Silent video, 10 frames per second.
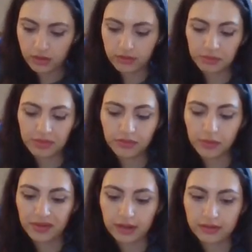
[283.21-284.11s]
Some of the
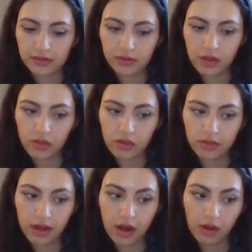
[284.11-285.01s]
practice questions that I